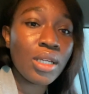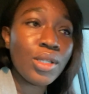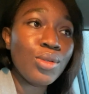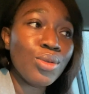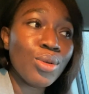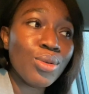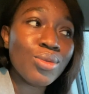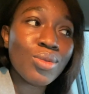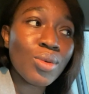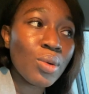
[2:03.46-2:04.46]
you know,
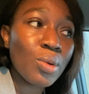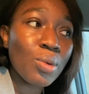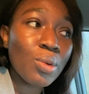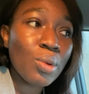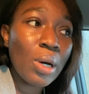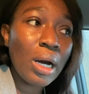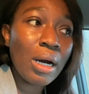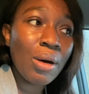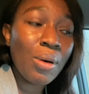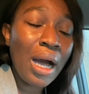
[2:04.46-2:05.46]

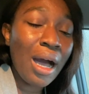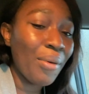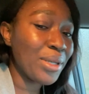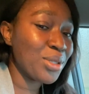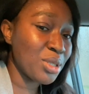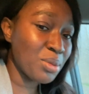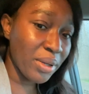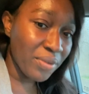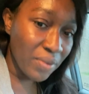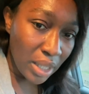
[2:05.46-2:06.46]
how I touch
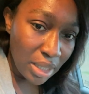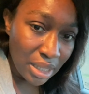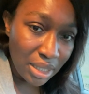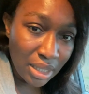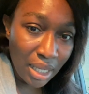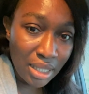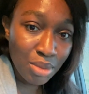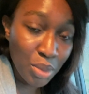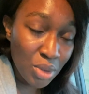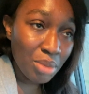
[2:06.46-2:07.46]
my face. I think that's the
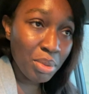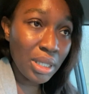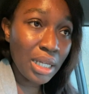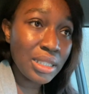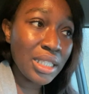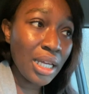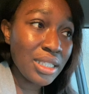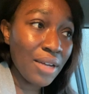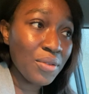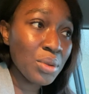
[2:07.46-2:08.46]
most important change
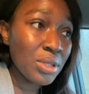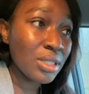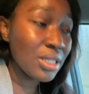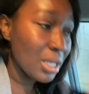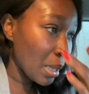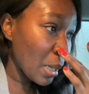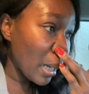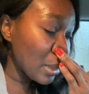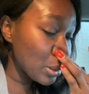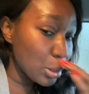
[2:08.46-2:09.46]
I've noticed.
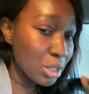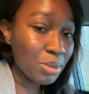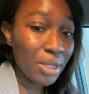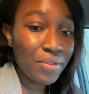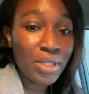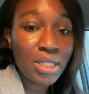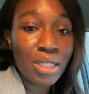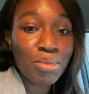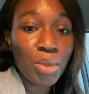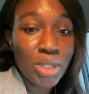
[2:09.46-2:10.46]
I don't touch my face
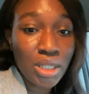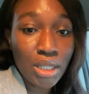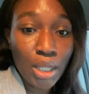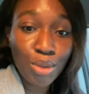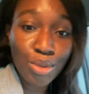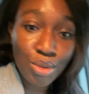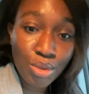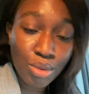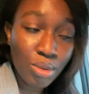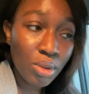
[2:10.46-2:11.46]
as much as I used
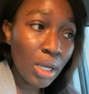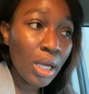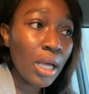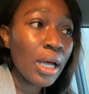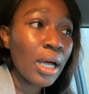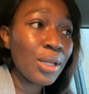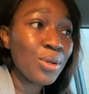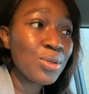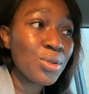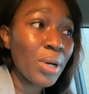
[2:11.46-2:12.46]
to. And
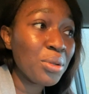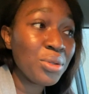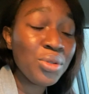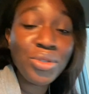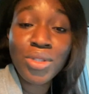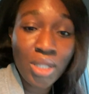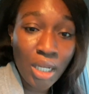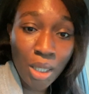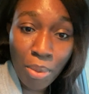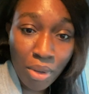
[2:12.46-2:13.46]
also, I don't use just
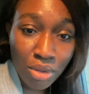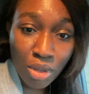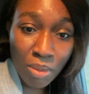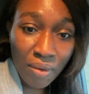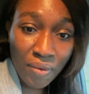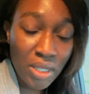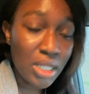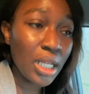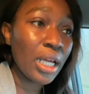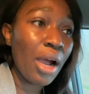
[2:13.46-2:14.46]
any product on my face.
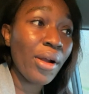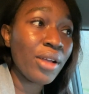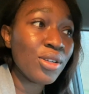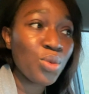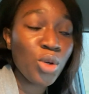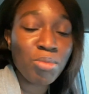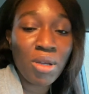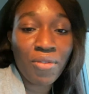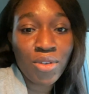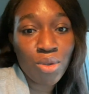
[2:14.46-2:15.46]
Like, I rather just wash my
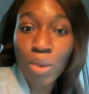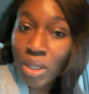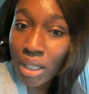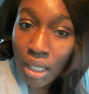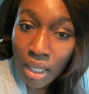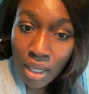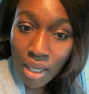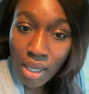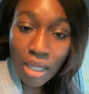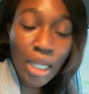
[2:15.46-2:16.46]
face with water
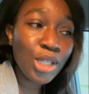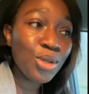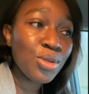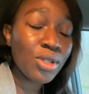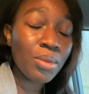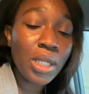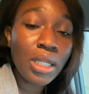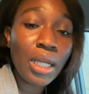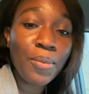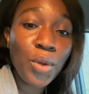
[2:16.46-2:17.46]
than use something
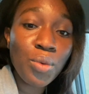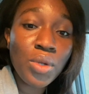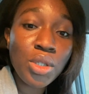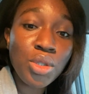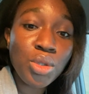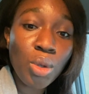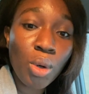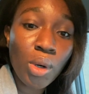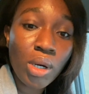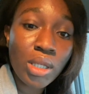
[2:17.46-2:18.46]
that I'm not really
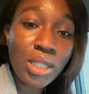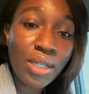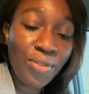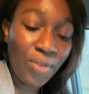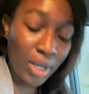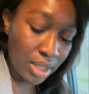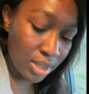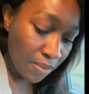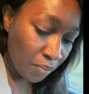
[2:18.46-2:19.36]
sure the effect.